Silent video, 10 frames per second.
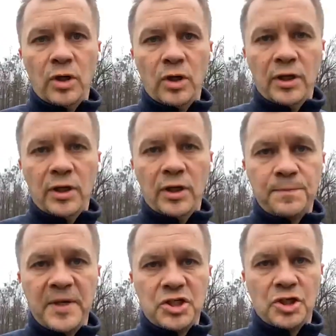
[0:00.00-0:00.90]
of course,
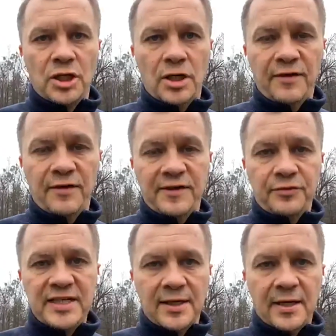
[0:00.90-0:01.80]
pitch the
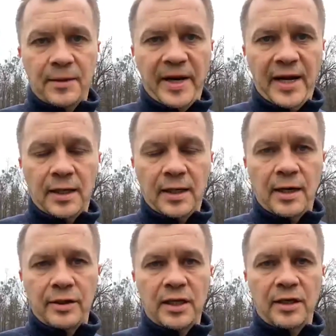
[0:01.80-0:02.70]
fundraising campaign.
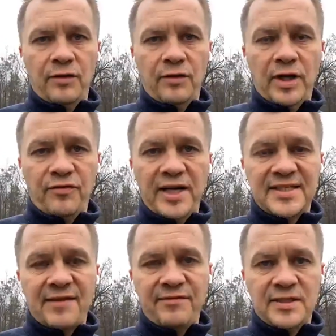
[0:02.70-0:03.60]
Currently, we have
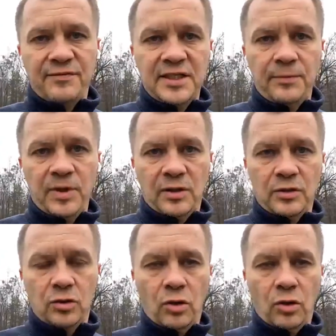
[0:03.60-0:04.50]
raised $17
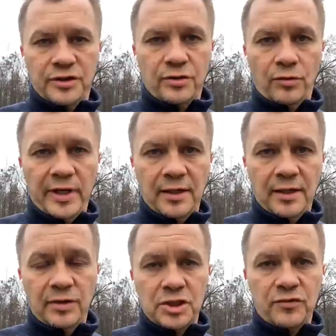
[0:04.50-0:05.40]
million already,
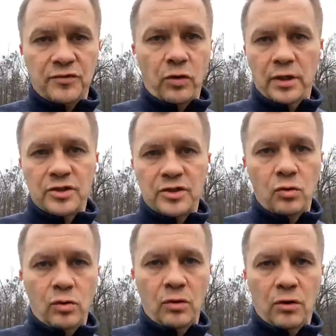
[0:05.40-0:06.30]
which is for a
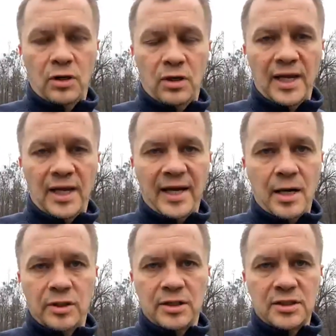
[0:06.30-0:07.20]
school like
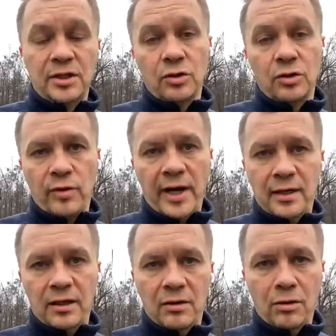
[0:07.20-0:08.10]
ours in Ukraine,